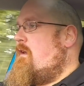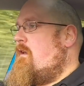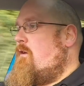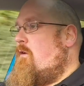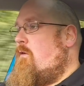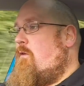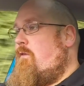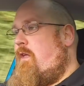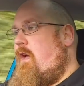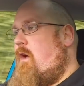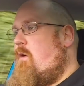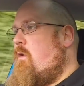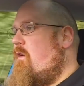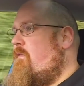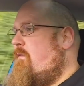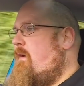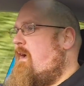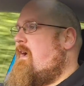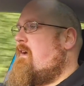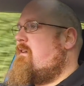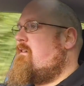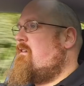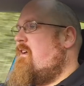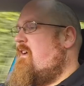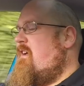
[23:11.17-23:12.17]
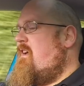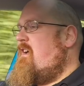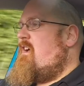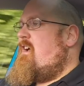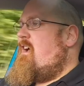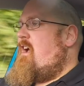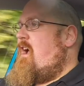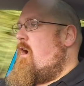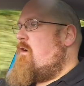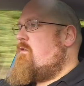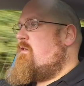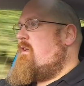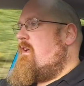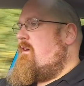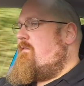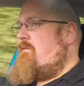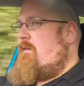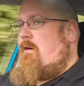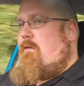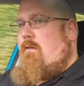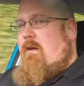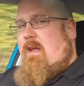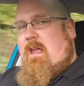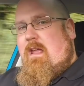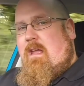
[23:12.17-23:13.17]
And although I've had only a
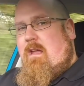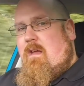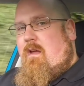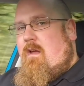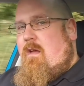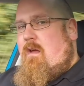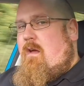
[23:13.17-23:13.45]
very